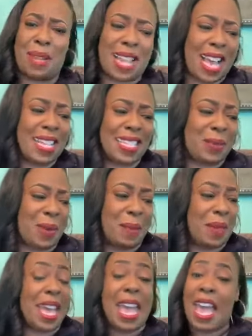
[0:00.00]
a lazy
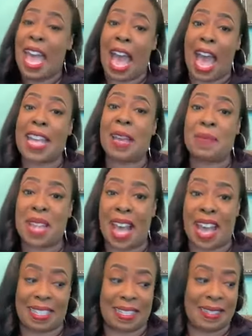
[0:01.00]
woman. I am
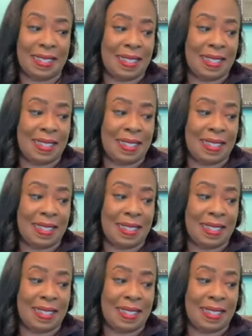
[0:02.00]
not.